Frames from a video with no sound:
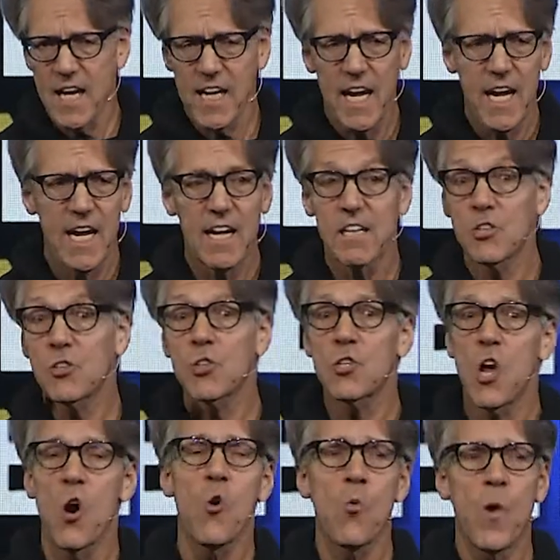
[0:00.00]
a king, is
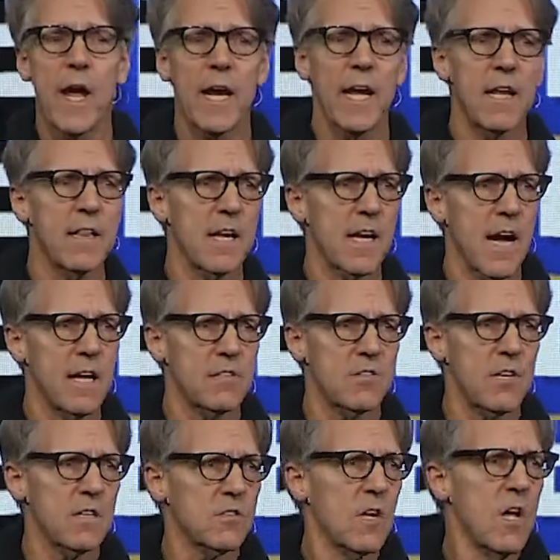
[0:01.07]
so wicked that God
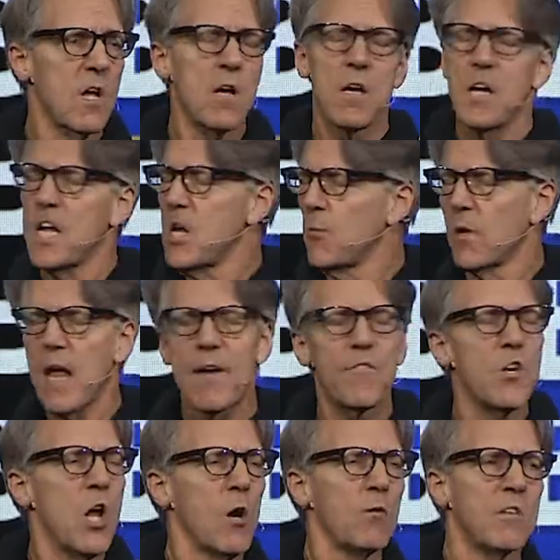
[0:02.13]
says he will have
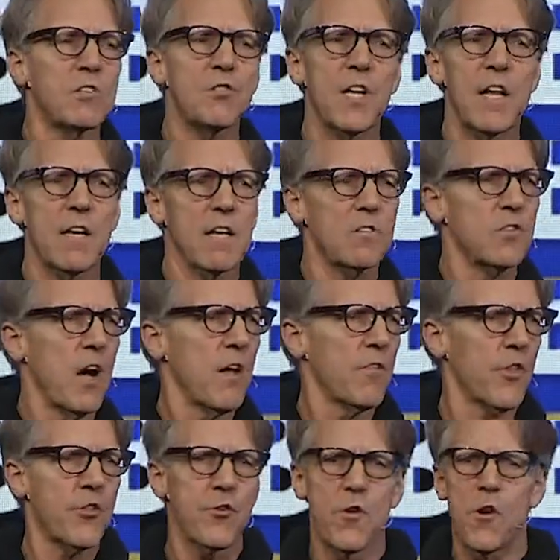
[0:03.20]
no descendants on
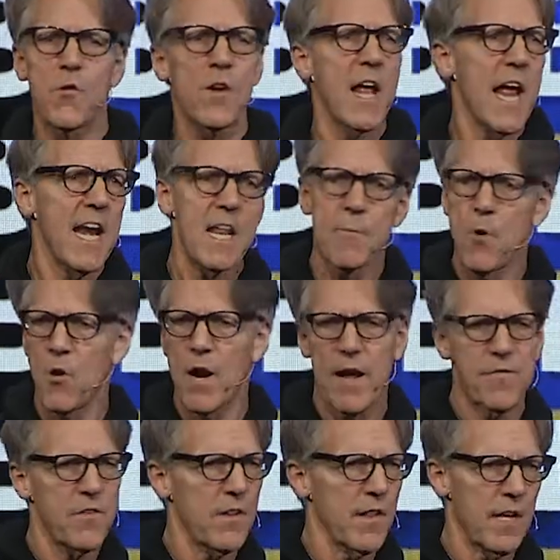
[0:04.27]
the throne anymore
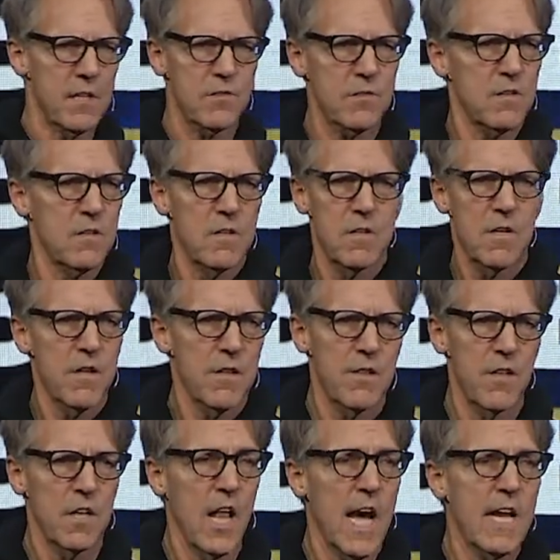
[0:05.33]
after this.
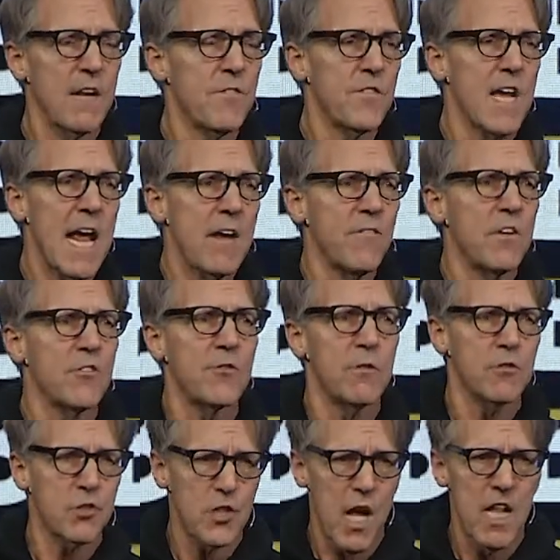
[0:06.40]
The line of David
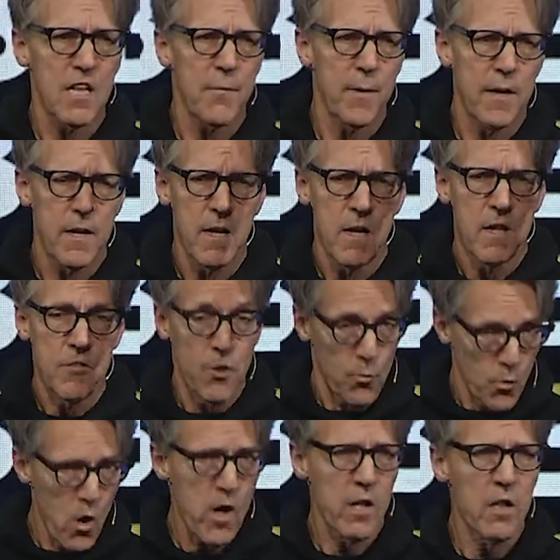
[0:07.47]
through Solomon, the
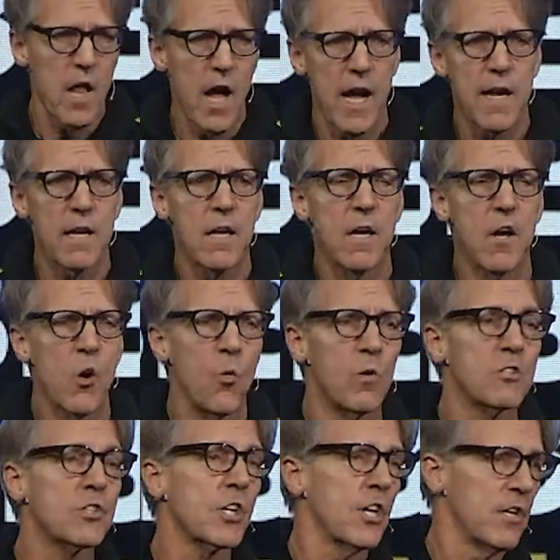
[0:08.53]
royal line,
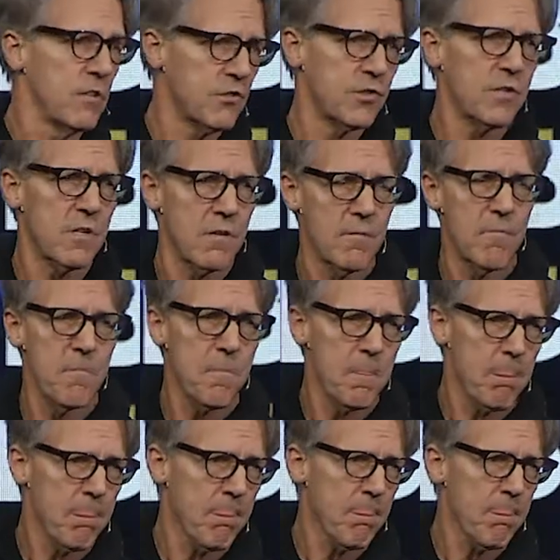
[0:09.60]
was cursed
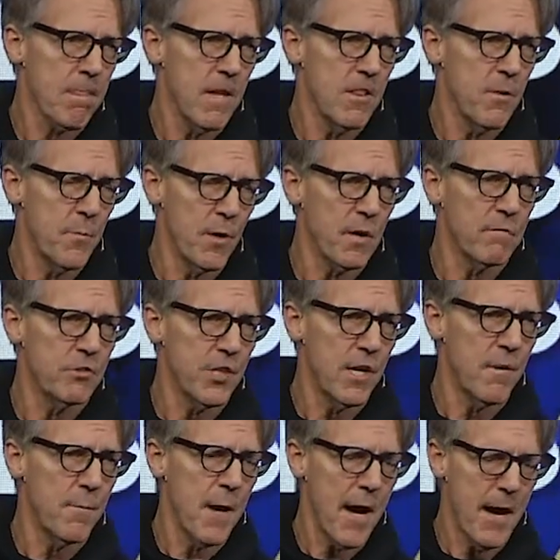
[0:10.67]
in the book of
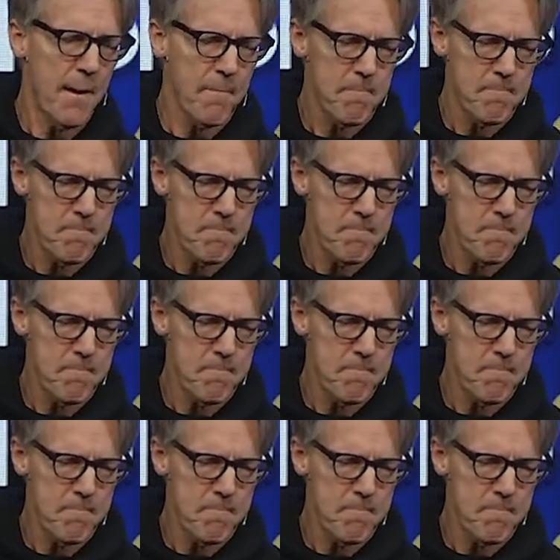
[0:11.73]
Jeremiah.